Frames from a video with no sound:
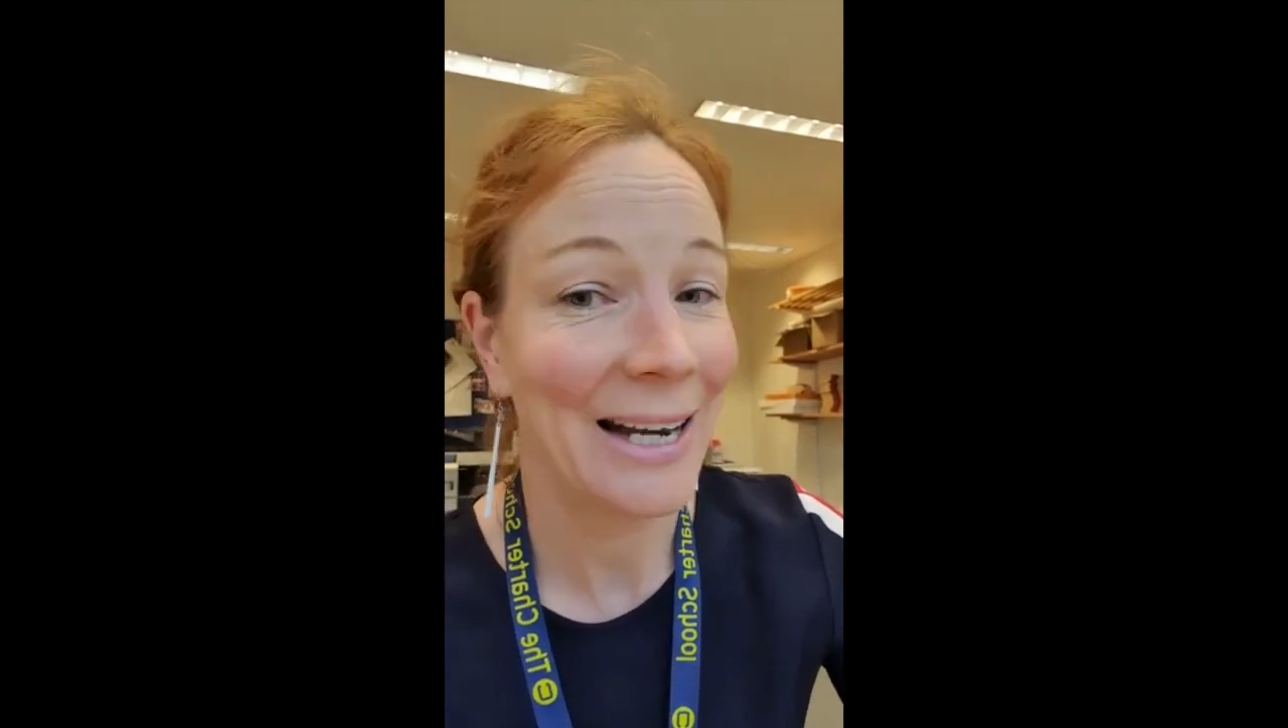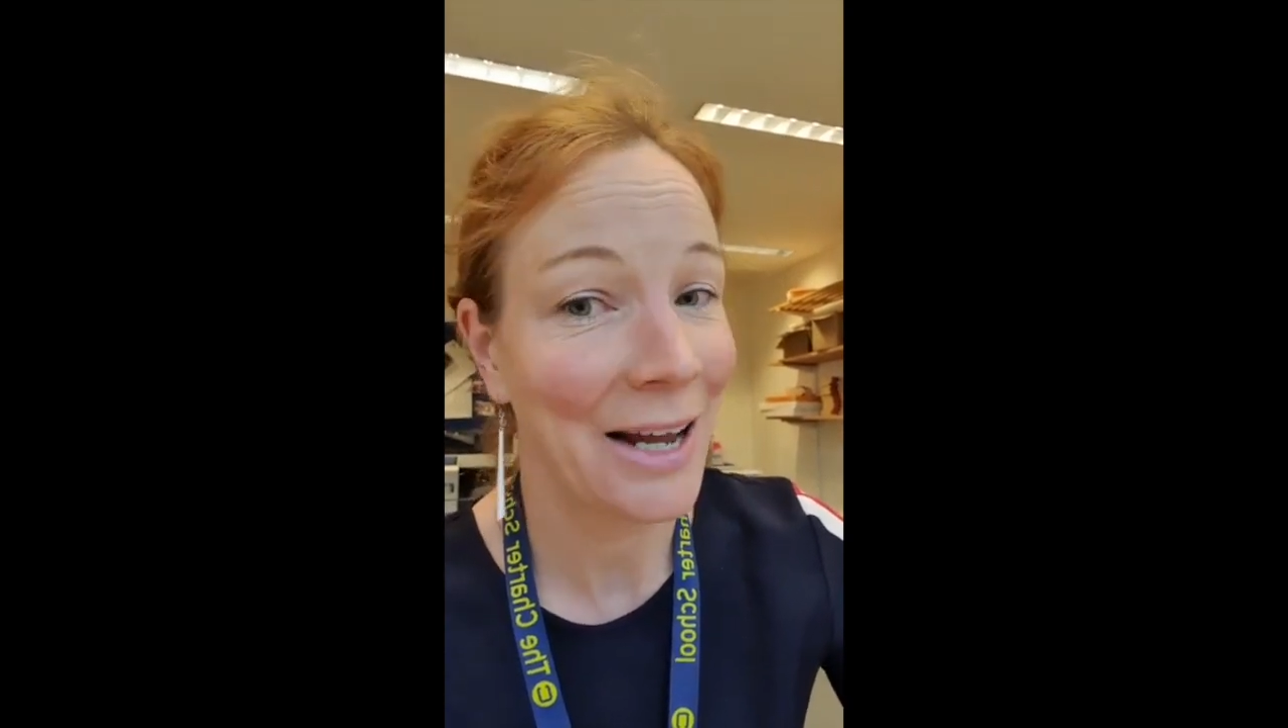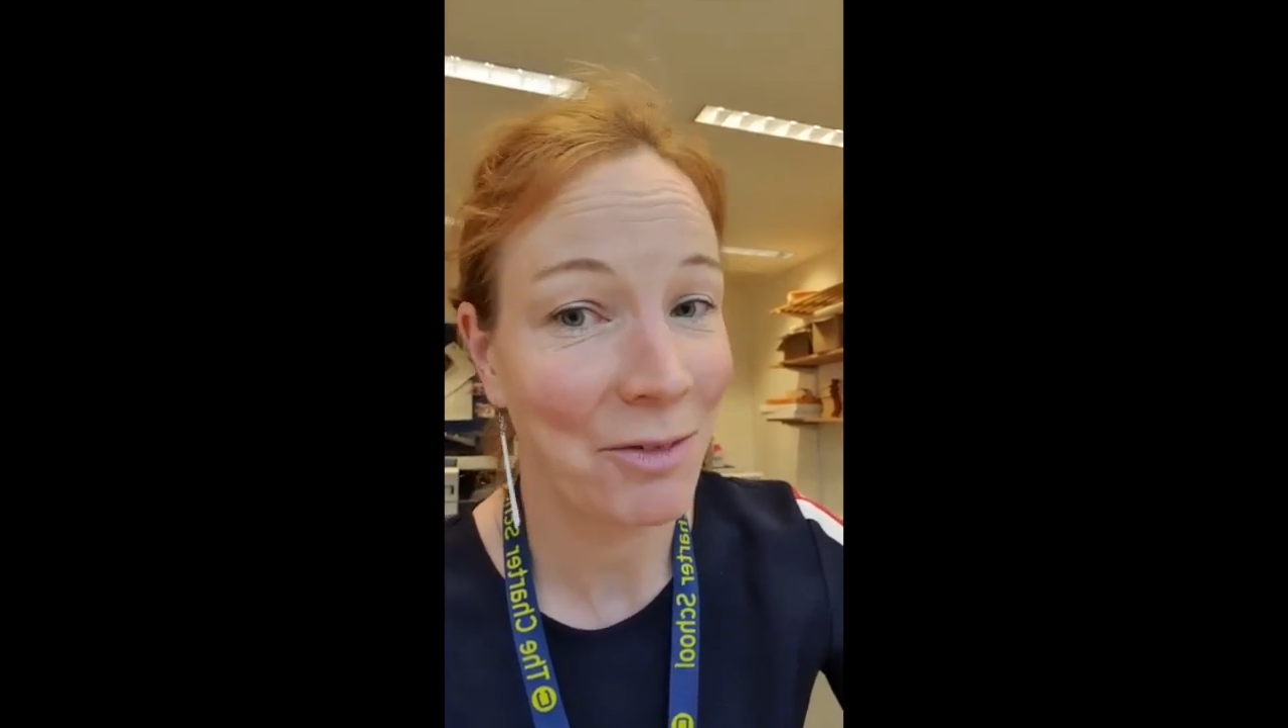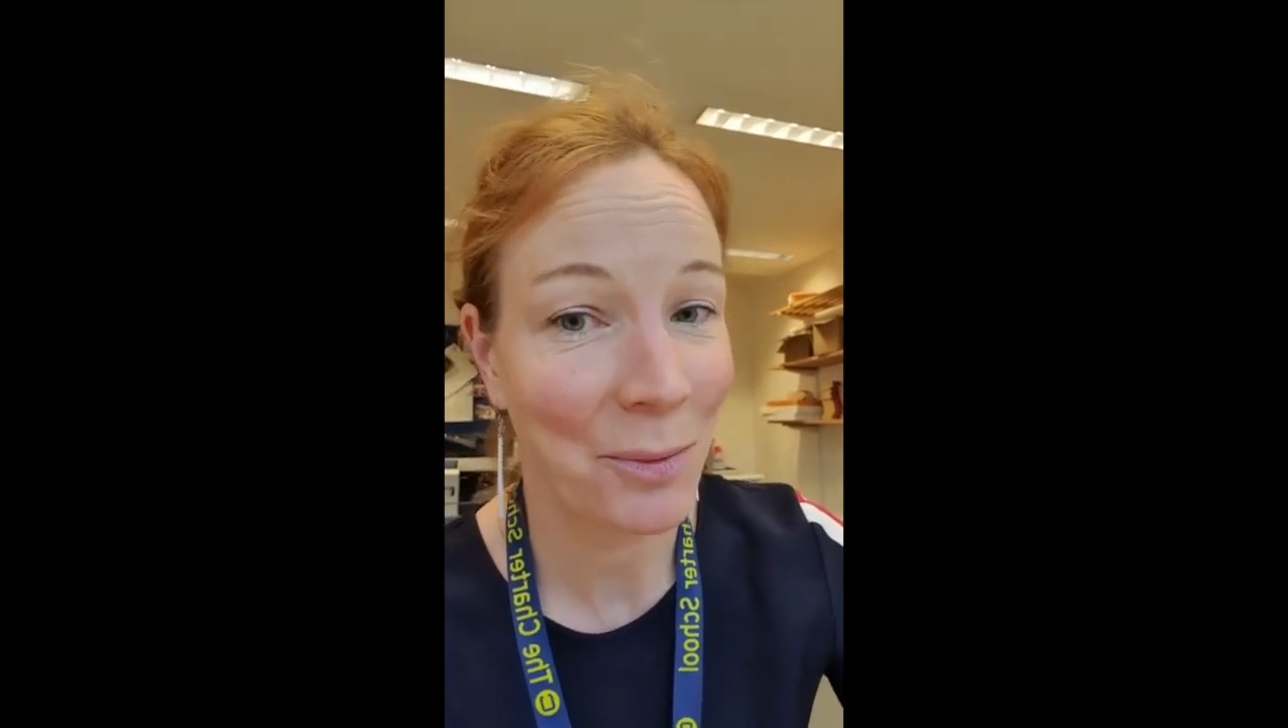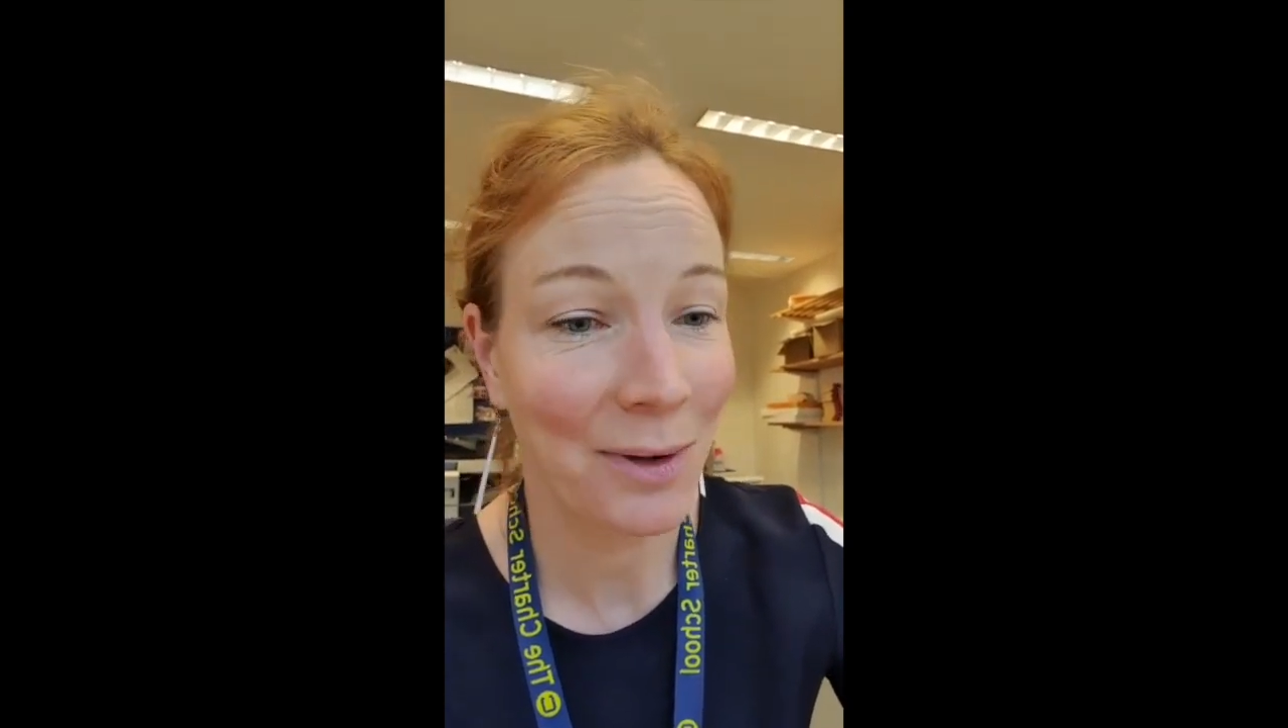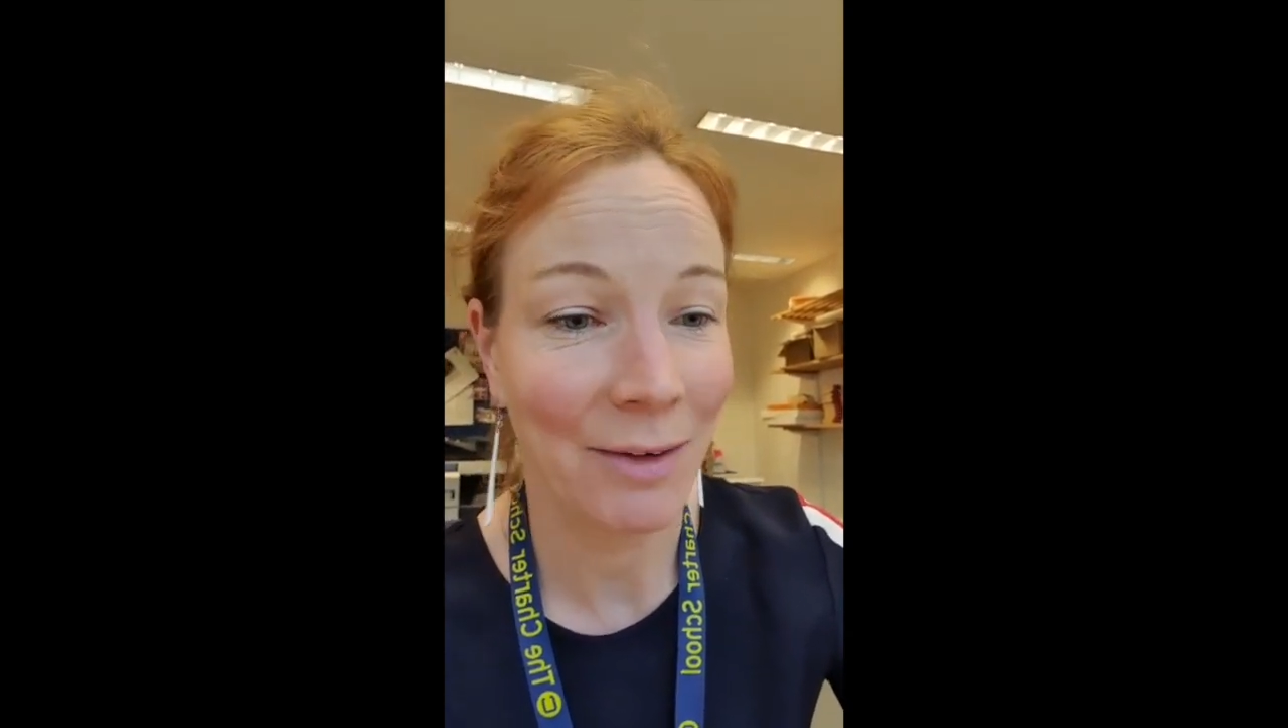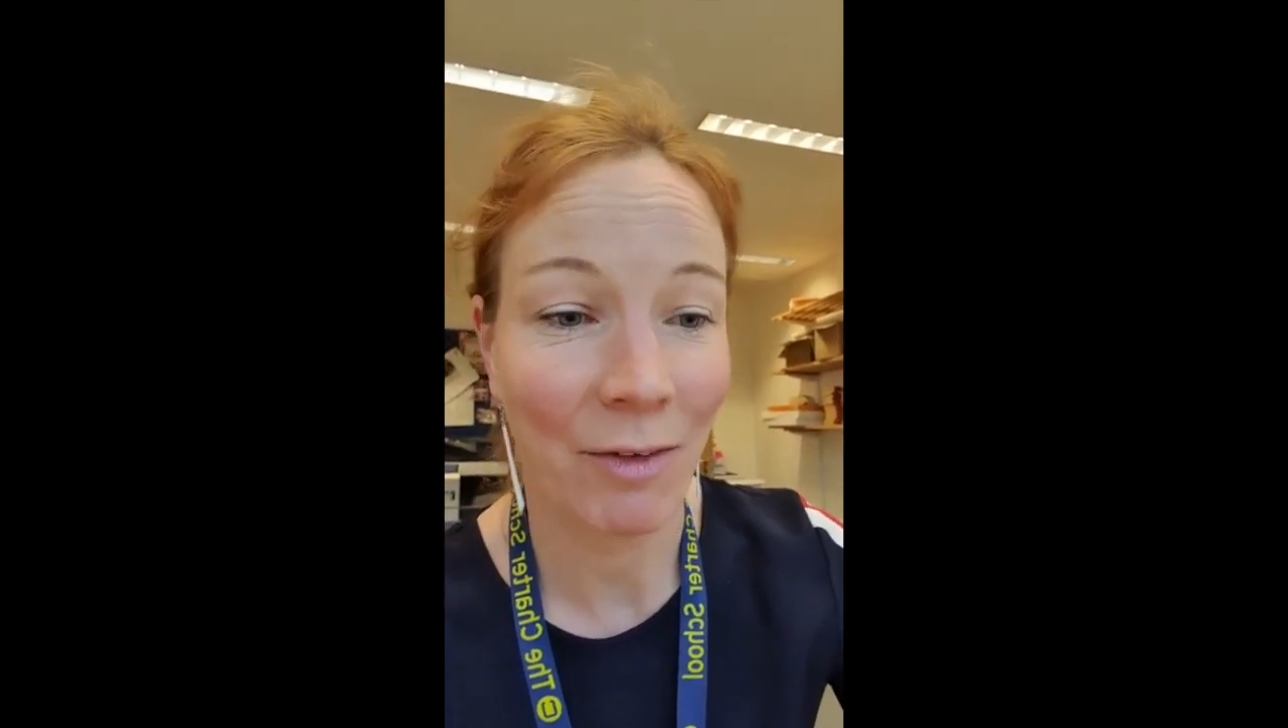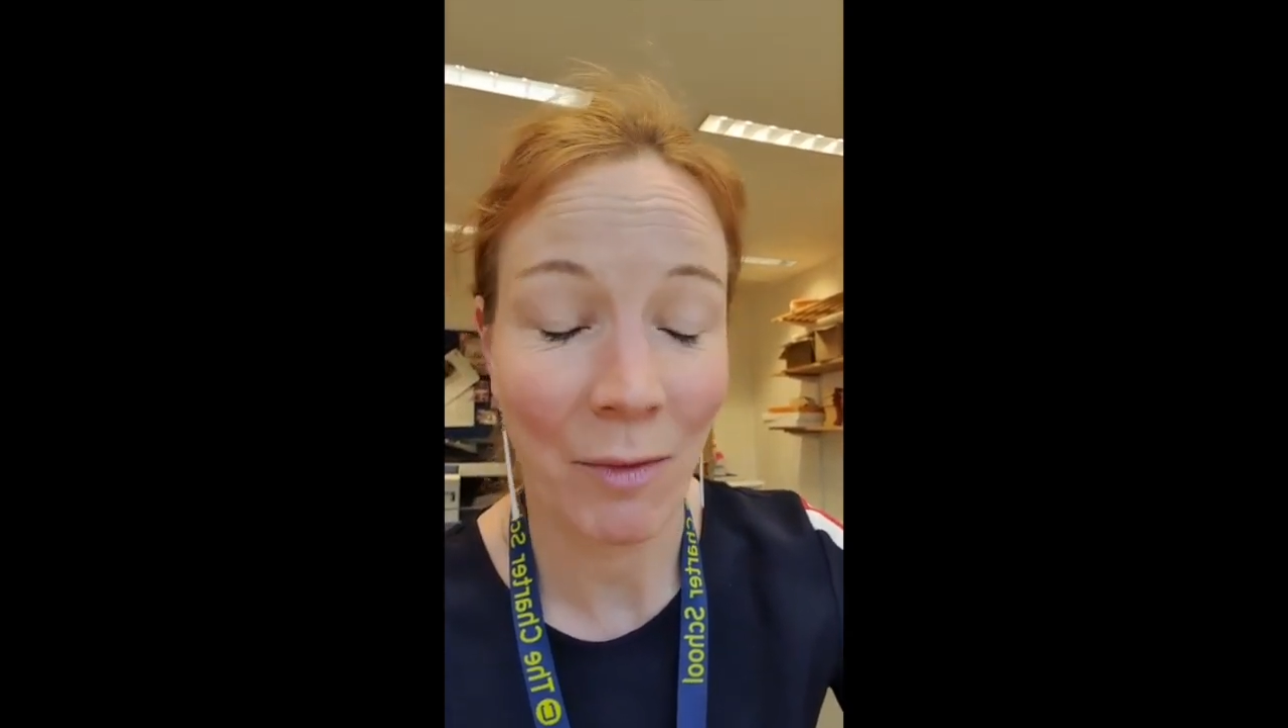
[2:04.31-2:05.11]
and everyone I've